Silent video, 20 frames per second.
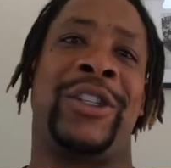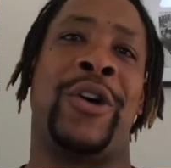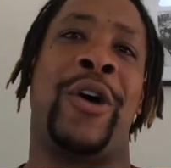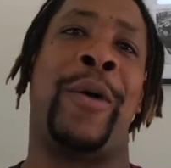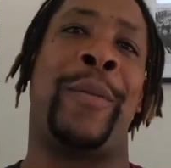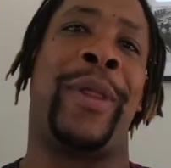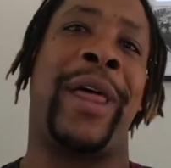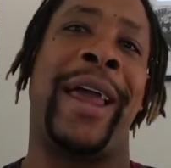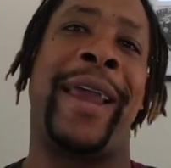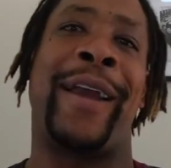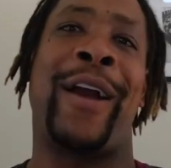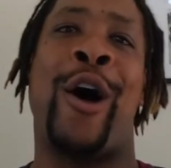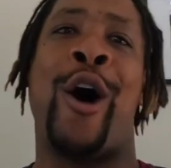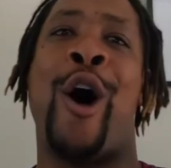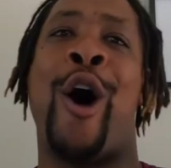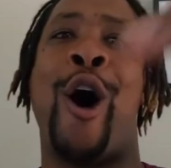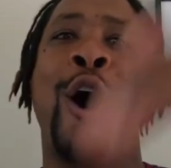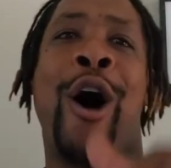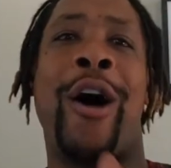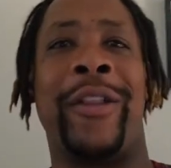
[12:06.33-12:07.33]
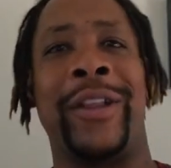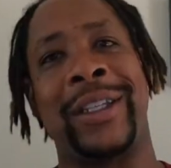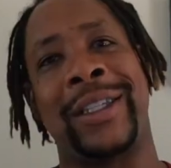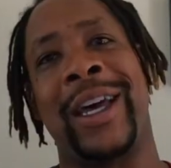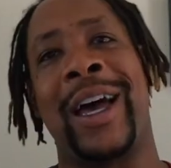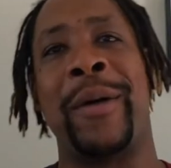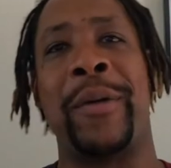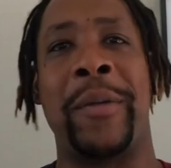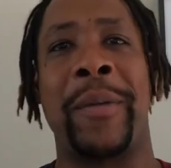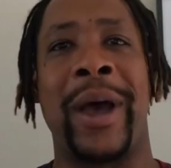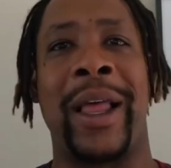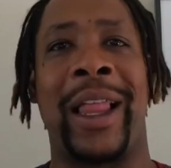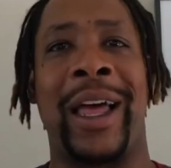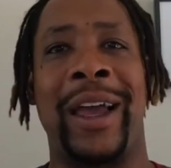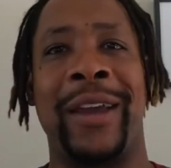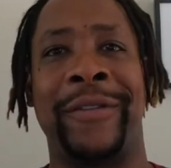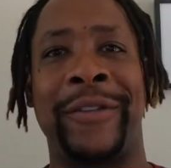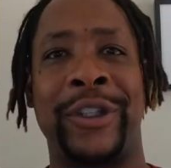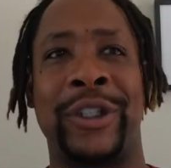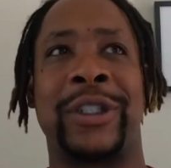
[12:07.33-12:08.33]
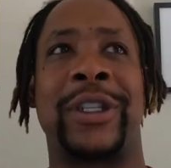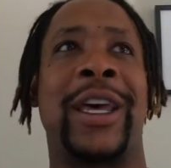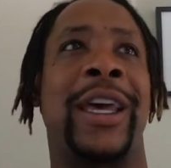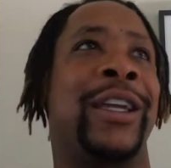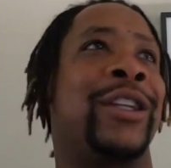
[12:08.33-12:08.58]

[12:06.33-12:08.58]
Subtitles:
show up like all the time in my life. Just